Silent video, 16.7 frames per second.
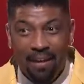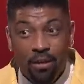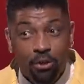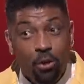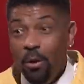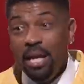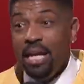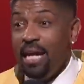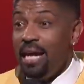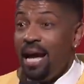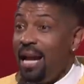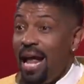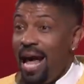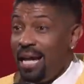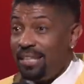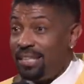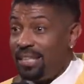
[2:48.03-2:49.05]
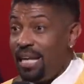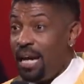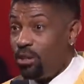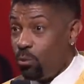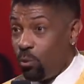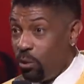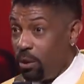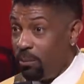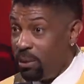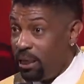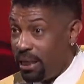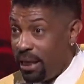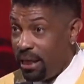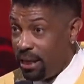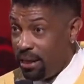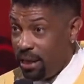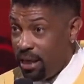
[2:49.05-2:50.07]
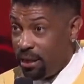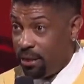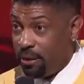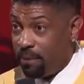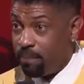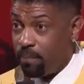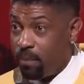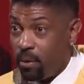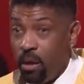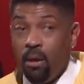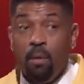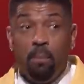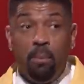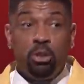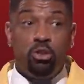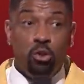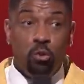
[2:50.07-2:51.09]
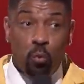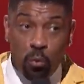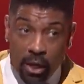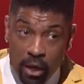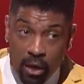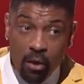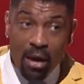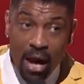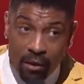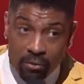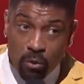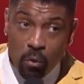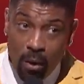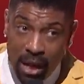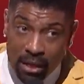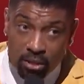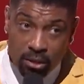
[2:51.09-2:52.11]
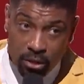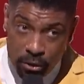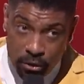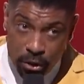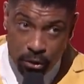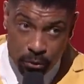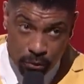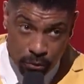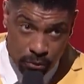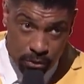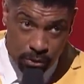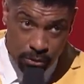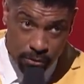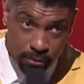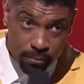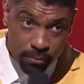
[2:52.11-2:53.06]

You ain't even gotta have sex with him to get it neither. But you will have to watch the news.